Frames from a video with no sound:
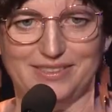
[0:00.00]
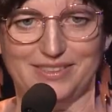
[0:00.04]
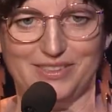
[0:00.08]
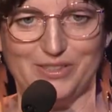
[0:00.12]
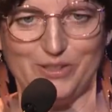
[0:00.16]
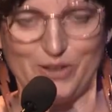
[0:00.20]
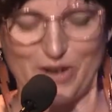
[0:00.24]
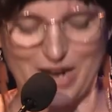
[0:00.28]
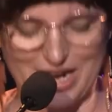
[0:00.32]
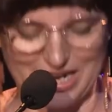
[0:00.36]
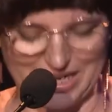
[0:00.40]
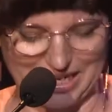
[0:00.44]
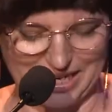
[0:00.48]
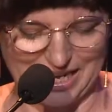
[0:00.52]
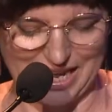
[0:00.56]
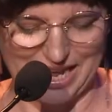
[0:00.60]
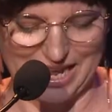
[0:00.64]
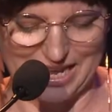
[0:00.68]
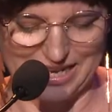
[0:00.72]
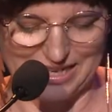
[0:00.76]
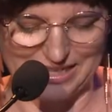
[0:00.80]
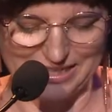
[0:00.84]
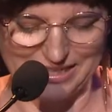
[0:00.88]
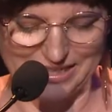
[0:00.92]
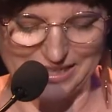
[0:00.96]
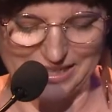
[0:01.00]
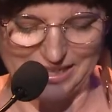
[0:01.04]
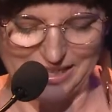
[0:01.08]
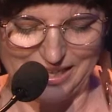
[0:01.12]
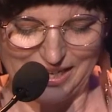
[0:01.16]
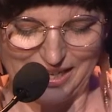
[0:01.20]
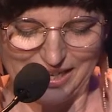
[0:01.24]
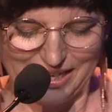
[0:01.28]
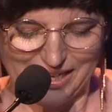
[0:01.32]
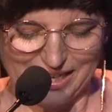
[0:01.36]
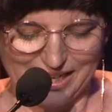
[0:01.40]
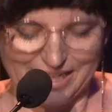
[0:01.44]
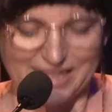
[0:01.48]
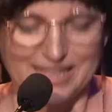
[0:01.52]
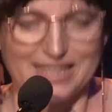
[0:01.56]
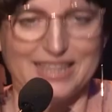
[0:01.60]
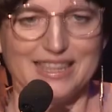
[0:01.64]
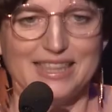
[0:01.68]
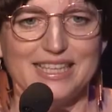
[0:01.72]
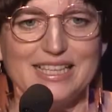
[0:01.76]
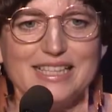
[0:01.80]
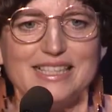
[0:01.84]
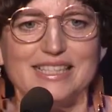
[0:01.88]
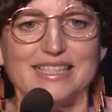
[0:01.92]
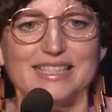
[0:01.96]
Try it again.
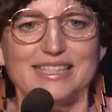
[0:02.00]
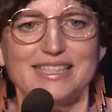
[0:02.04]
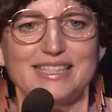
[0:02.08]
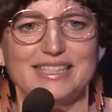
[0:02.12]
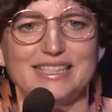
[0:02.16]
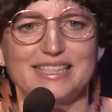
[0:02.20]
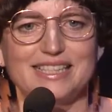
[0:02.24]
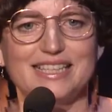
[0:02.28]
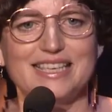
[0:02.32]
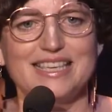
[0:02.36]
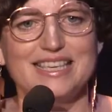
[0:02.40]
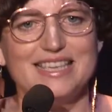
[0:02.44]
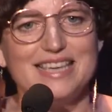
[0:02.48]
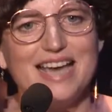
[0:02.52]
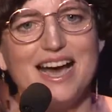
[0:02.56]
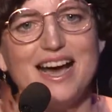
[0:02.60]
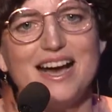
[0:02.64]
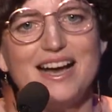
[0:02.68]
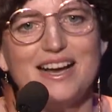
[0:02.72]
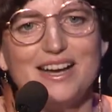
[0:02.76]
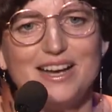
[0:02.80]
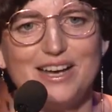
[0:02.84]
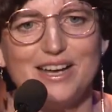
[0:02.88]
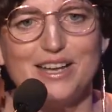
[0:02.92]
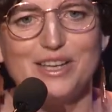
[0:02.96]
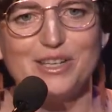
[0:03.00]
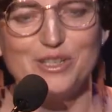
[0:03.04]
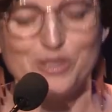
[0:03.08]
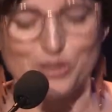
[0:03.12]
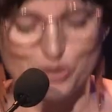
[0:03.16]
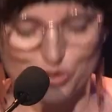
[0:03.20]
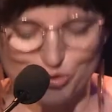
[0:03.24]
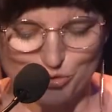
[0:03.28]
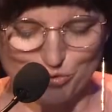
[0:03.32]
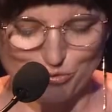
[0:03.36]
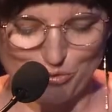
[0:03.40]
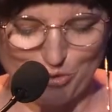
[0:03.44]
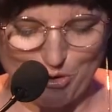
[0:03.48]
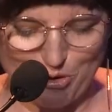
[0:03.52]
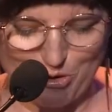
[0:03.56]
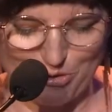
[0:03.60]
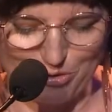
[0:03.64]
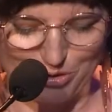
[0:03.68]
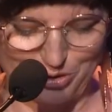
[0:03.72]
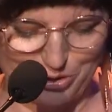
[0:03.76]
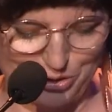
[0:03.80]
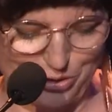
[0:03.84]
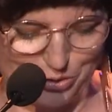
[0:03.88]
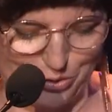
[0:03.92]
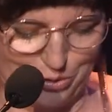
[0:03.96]
This young,
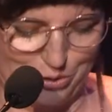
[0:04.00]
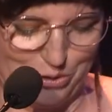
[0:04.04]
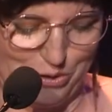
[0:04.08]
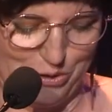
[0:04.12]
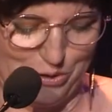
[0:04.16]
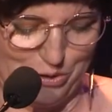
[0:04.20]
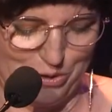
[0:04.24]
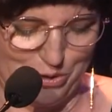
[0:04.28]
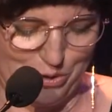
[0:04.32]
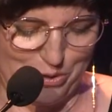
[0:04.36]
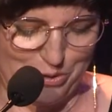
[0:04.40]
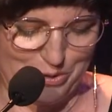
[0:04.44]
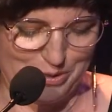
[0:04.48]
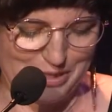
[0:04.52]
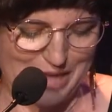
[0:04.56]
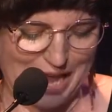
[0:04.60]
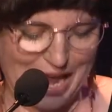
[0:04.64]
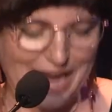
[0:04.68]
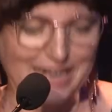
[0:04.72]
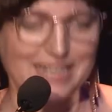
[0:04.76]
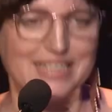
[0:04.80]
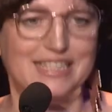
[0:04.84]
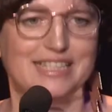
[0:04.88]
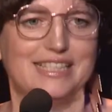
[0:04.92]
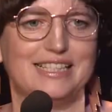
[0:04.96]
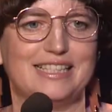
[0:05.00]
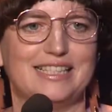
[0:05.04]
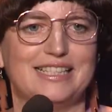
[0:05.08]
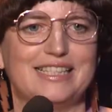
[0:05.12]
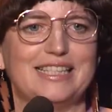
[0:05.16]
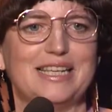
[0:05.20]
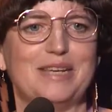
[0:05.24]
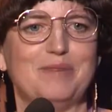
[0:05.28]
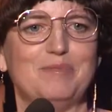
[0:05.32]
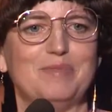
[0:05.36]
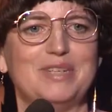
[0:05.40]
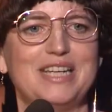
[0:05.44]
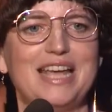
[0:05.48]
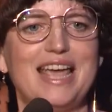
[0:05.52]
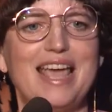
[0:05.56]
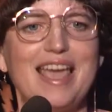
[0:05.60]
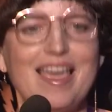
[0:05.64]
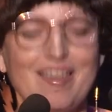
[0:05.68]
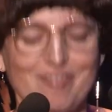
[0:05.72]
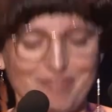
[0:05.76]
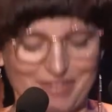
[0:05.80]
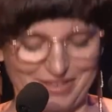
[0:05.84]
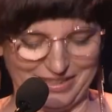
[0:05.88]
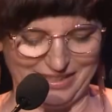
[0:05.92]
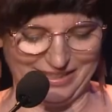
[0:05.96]
strong dude, whose actions seemed
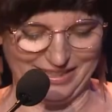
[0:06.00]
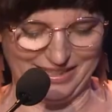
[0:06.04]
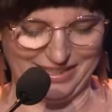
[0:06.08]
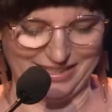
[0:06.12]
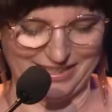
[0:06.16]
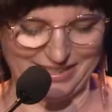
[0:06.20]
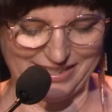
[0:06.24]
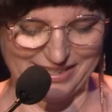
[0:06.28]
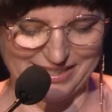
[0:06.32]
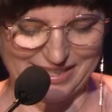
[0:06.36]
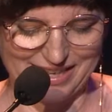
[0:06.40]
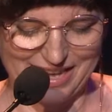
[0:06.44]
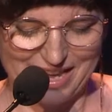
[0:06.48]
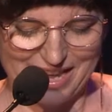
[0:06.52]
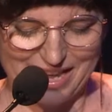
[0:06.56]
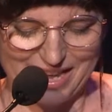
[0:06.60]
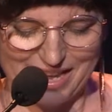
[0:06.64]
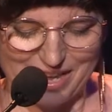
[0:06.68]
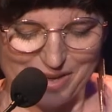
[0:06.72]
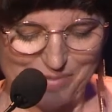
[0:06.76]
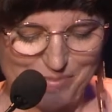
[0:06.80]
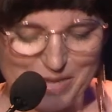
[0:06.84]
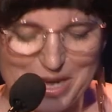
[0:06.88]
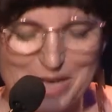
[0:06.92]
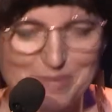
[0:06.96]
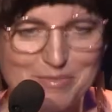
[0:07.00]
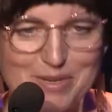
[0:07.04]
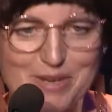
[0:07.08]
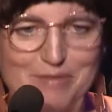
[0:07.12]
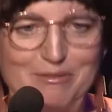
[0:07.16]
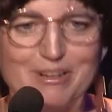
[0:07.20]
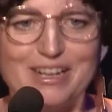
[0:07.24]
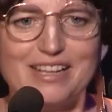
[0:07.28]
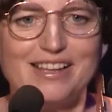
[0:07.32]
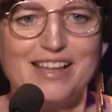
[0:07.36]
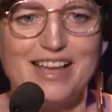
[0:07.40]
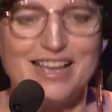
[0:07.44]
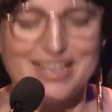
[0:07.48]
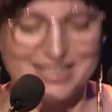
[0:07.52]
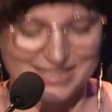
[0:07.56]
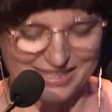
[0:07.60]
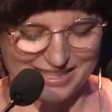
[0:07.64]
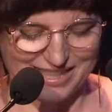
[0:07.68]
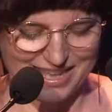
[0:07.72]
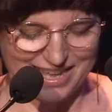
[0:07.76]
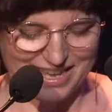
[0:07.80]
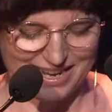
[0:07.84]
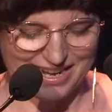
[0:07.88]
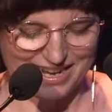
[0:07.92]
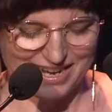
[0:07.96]
effortless, made me realize
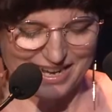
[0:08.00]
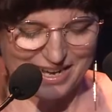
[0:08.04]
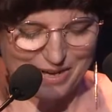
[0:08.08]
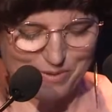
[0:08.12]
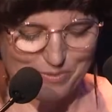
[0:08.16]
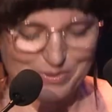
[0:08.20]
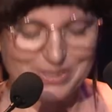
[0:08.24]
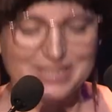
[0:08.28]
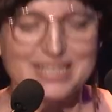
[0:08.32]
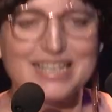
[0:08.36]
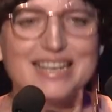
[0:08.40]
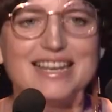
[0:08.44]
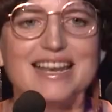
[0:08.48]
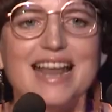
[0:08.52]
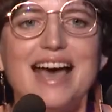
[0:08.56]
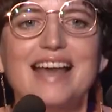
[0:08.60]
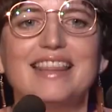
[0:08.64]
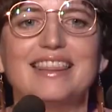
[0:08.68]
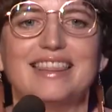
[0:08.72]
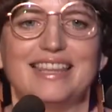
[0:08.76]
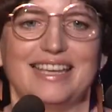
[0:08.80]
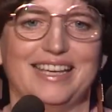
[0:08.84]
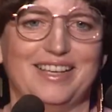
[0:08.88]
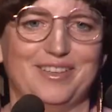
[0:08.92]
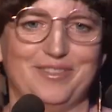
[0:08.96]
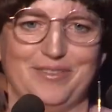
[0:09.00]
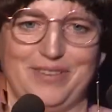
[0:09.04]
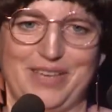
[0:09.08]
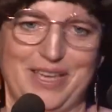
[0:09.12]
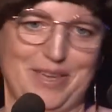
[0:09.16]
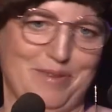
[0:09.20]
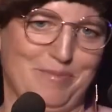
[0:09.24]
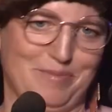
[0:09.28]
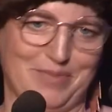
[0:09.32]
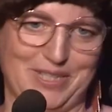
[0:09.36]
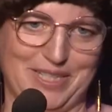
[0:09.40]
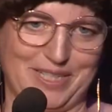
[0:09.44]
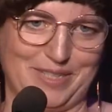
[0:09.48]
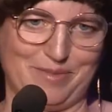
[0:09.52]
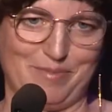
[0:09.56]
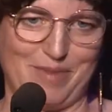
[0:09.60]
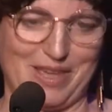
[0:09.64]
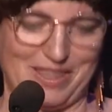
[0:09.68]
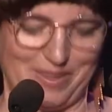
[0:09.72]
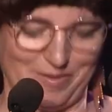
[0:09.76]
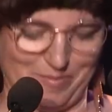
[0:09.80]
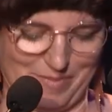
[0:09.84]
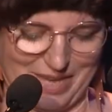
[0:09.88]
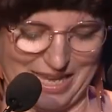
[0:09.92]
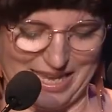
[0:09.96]
that it was nothing for him to
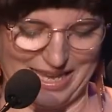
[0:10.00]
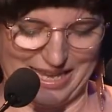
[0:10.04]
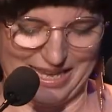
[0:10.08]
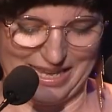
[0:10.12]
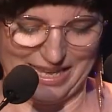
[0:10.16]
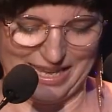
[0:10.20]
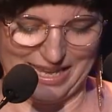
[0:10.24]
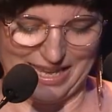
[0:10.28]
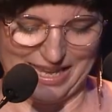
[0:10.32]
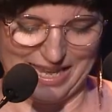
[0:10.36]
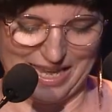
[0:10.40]
smother me.